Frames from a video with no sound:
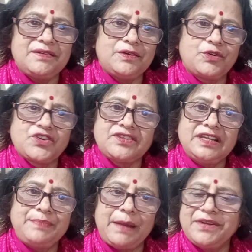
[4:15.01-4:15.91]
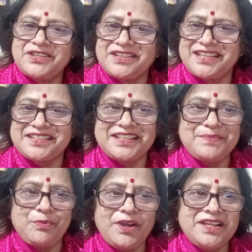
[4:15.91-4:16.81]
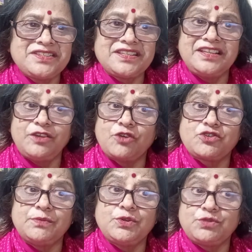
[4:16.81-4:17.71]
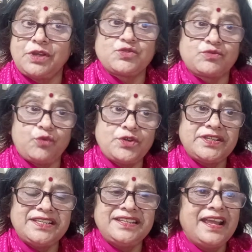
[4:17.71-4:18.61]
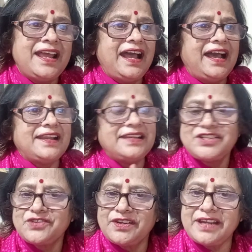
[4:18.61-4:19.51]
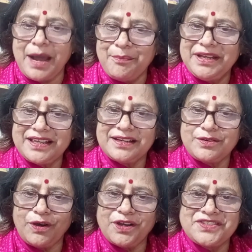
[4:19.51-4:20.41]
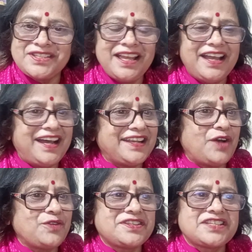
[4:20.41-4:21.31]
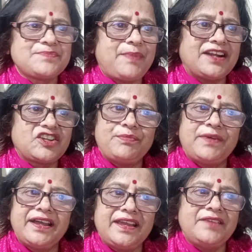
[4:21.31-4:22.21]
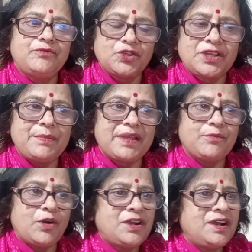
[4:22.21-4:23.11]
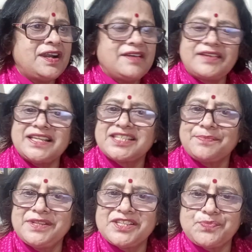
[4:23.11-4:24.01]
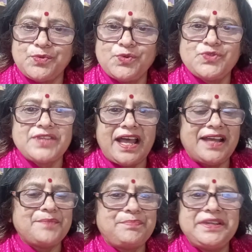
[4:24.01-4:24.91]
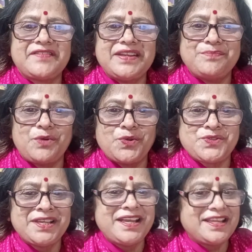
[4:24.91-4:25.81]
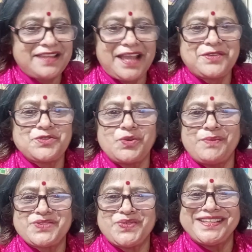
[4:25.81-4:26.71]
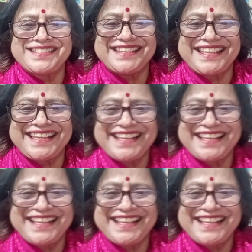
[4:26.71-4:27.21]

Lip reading: originally published in Destiny Poets in October 2014 and later in Umbilical Chords. And now this is part of my forthcoming book, Runcible Spoons and Pea Green Boats. Thank you so much for listening.